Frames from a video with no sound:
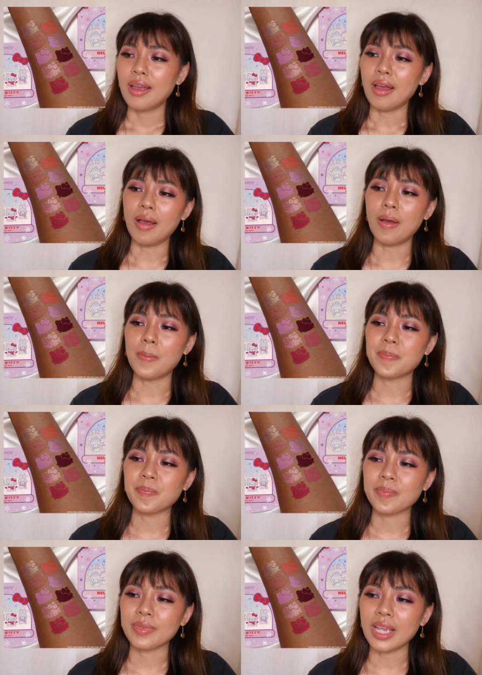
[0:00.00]

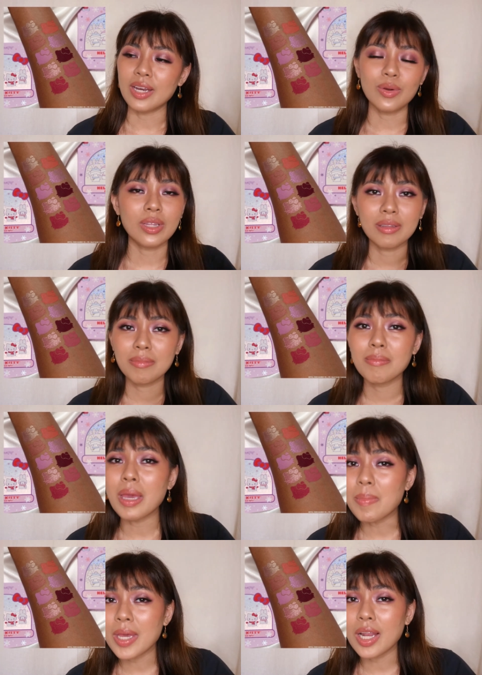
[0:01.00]
I know that
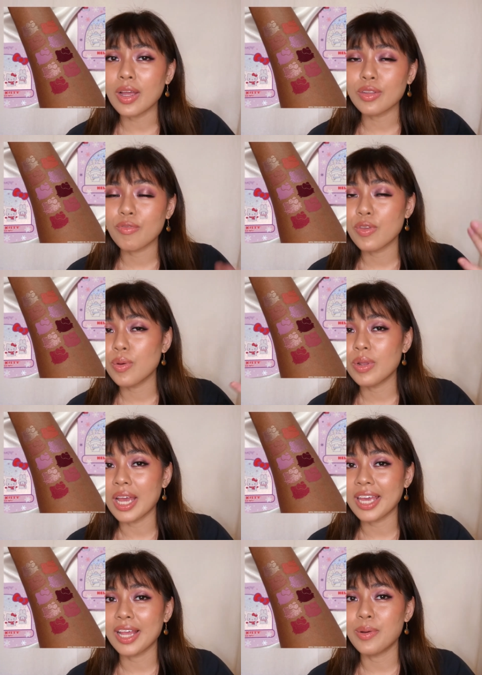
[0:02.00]
maybe a lot of you
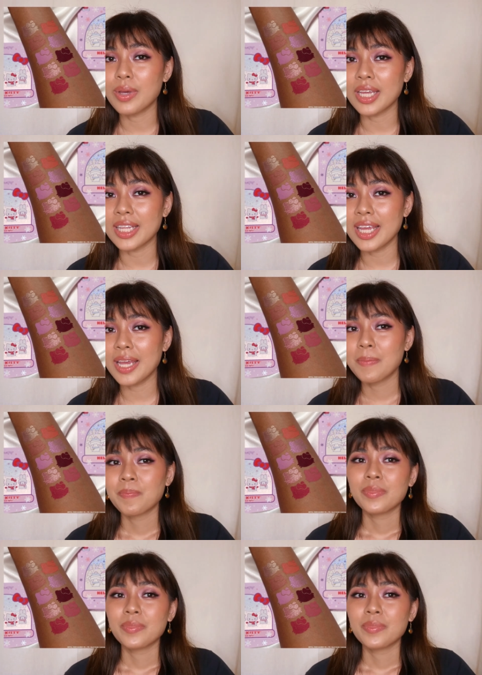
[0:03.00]
like Hello Kitty